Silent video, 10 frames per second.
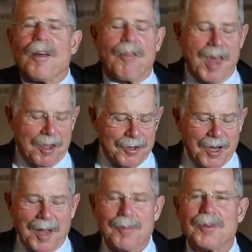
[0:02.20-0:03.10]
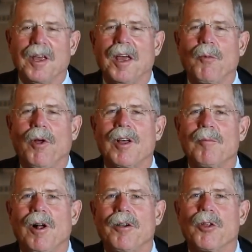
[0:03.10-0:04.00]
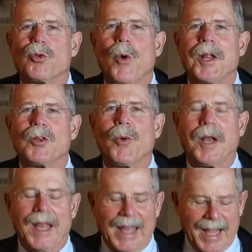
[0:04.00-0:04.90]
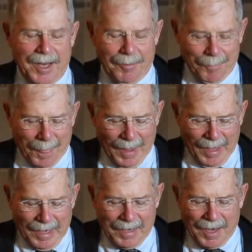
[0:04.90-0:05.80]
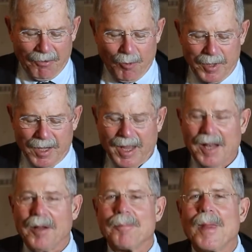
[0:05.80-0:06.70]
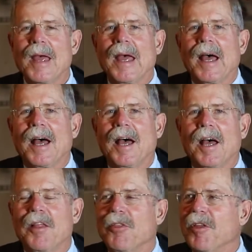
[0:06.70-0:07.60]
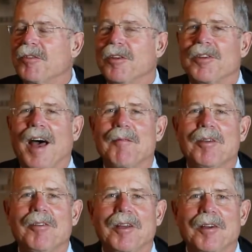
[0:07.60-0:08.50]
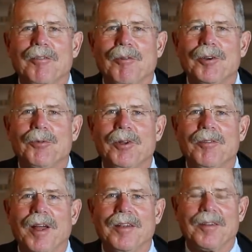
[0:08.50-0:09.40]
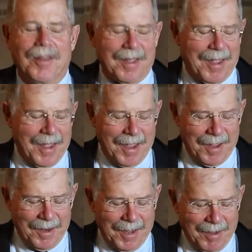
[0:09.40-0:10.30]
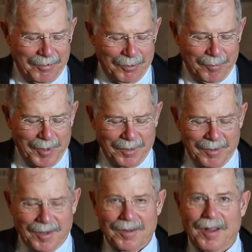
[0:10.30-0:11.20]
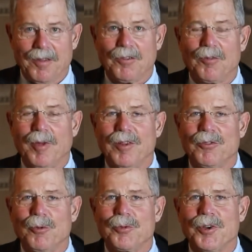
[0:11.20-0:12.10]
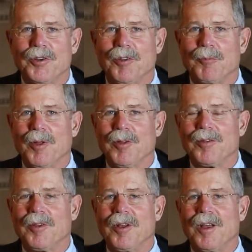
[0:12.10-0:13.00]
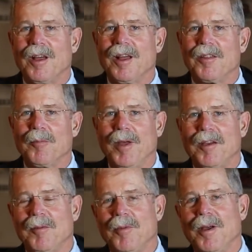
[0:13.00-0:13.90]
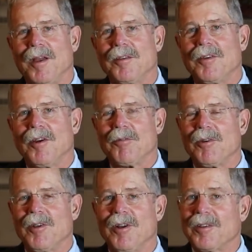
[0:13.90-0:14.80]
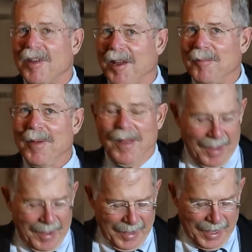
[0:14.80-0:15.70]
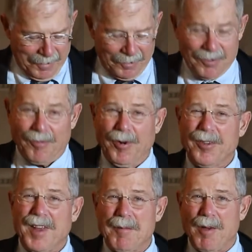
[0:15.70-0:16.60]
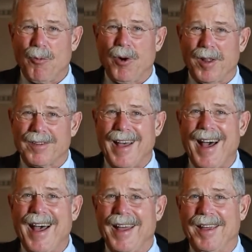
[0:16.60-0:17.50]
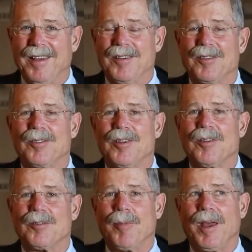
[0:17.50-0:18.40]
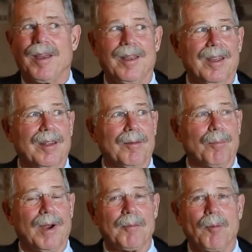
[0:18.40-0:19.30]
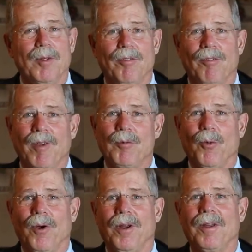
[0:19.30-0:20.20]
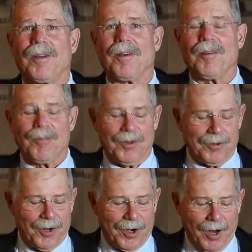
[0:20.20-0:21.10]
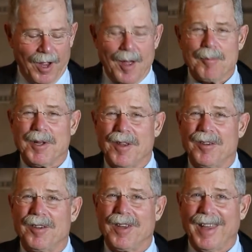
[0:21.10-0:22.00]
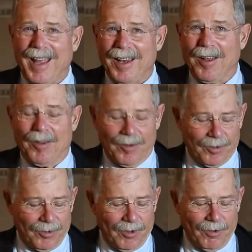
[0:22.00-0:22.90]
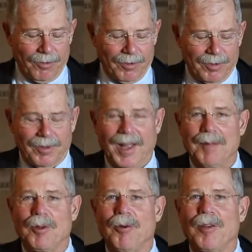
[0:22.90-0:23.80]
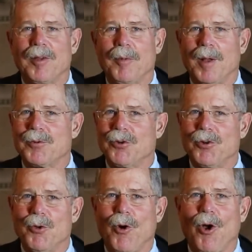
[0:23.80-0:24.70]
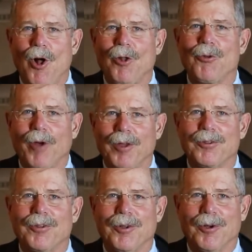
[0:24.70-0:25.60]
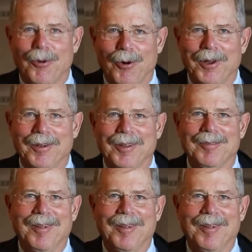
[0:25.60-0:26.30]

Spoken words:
Thank you, James, and welcome all to the 2020 Gala, Della Robbia Gala. This is obviously a virtual event, and I have to admit that this is my Zoom shirt that's been sitting on the back of my chair for a long time. And this is the first time I've worn a tie since back in probably February of this year. But this is a gala, so time to dress up, and I'm sure you are all dressed accordingly.